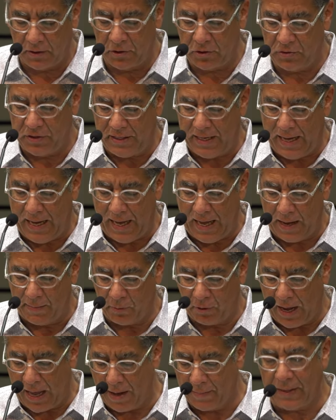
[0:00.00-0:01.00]
under the
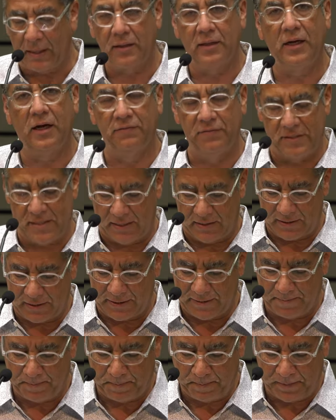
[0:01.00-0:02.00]
Abrahamic covenant.